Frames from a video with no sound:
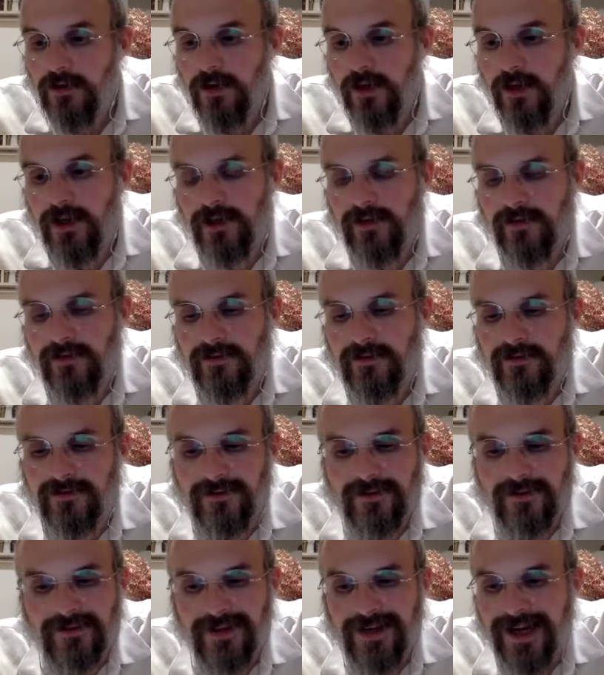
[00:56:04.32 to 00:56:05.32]
Uh,
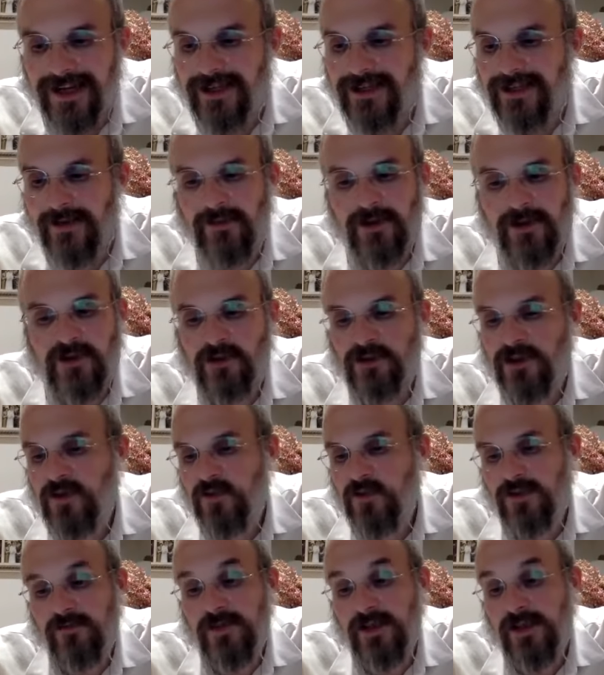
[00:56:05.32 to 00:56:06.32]
trach, I'm not sure what this
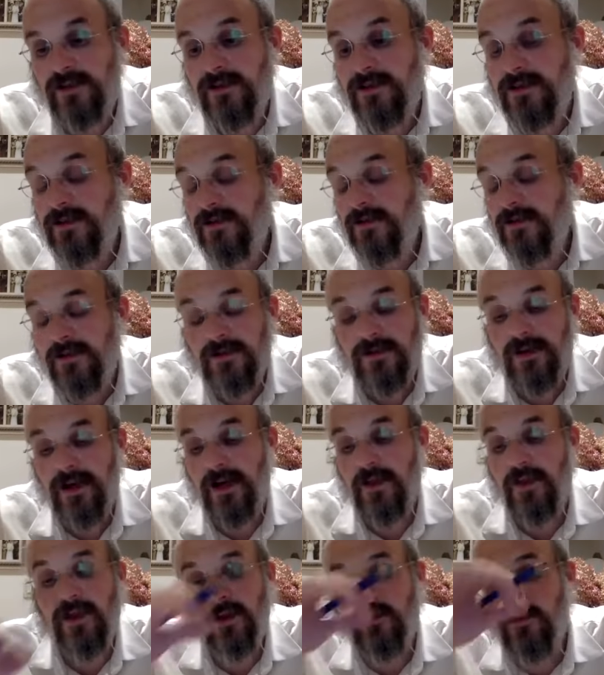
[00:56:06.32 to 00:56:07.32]
word means. I
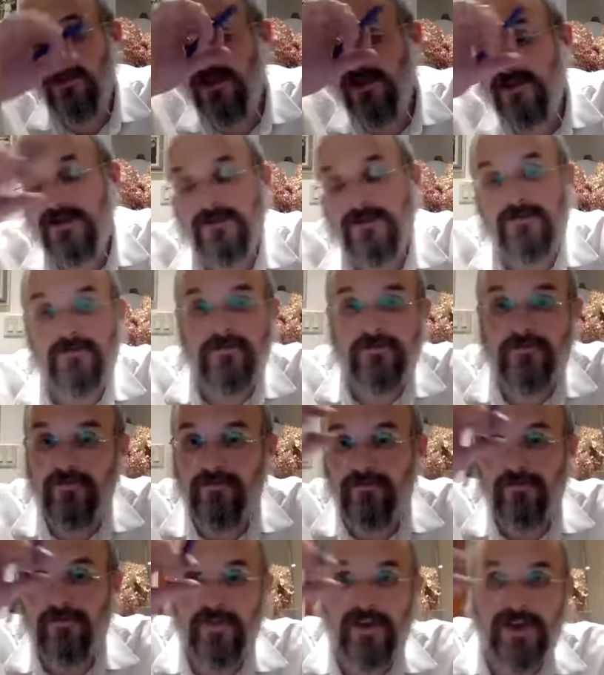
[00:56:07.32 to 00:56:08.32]
think it means
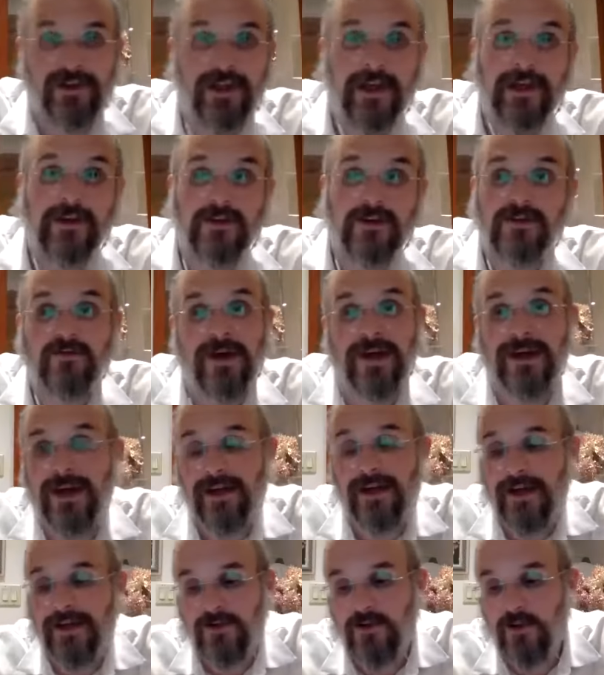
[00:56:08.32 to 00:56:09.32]
layered, but
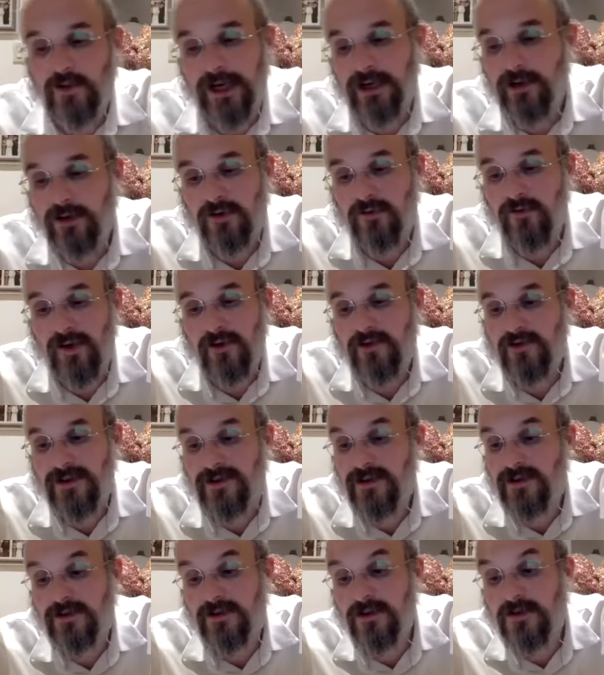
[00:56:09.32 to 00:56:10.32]
I, I don't know. I couldn't find the
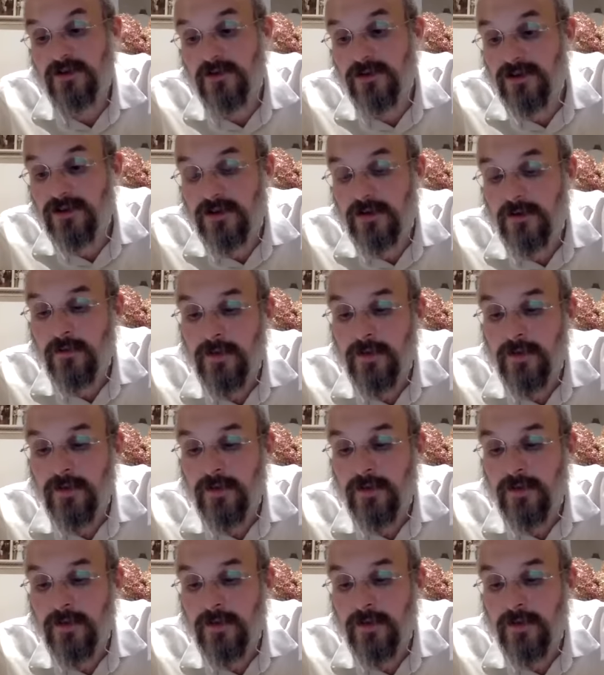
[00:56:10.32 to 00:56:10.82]
translation to this word.